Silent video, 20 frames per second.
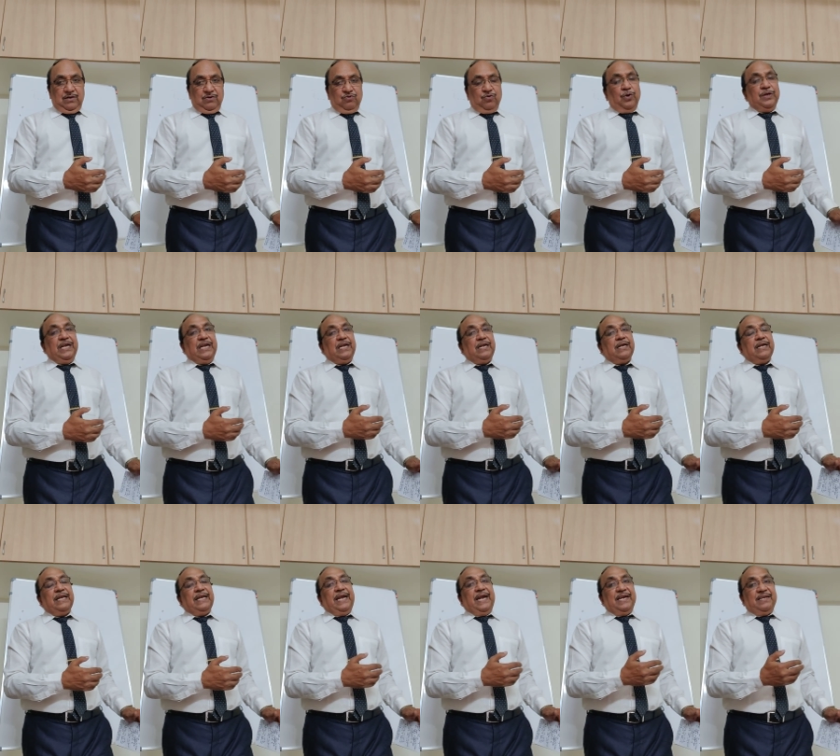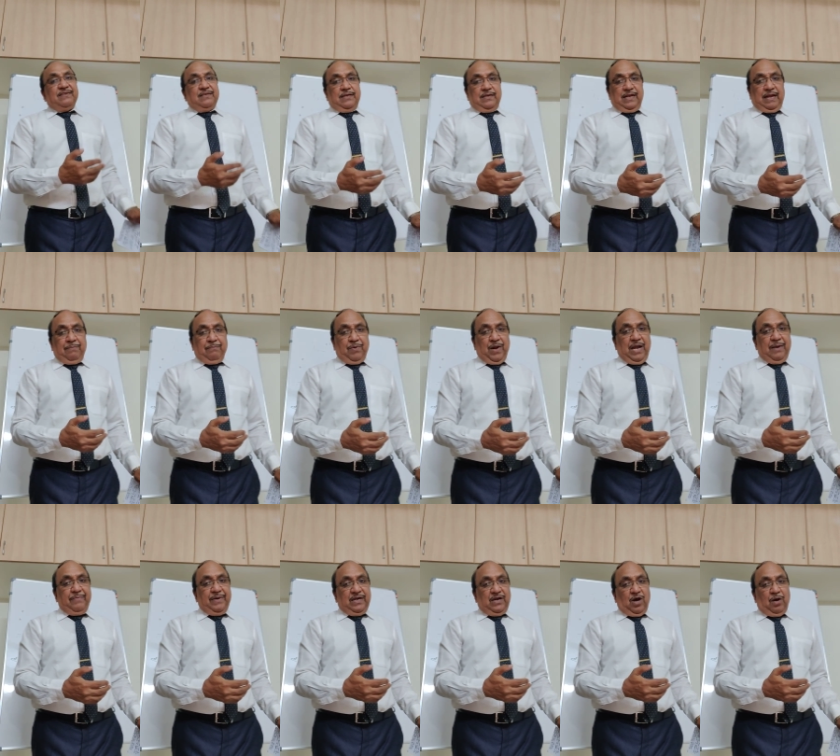So it creates
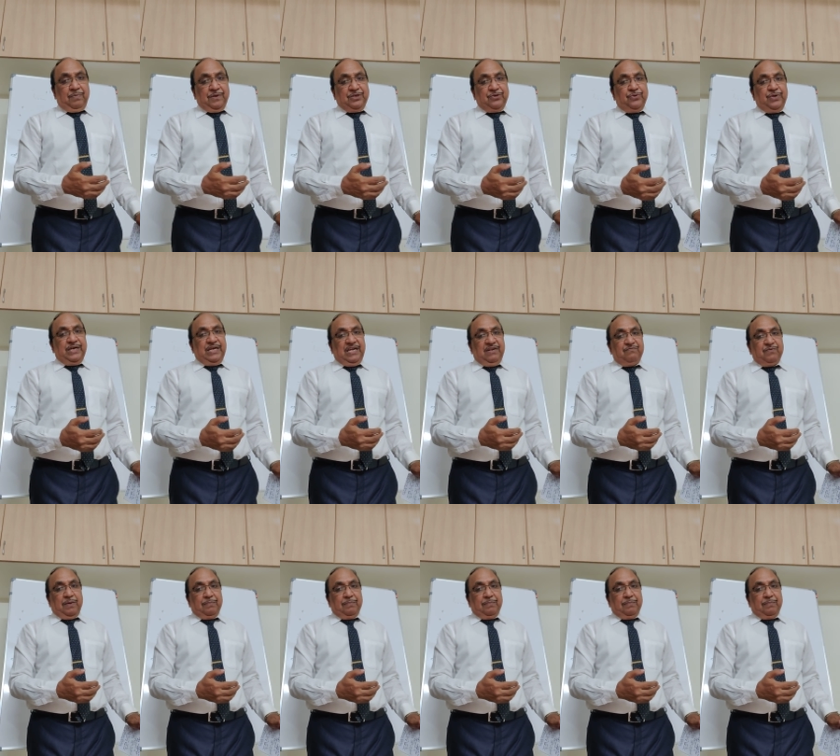employment opportunities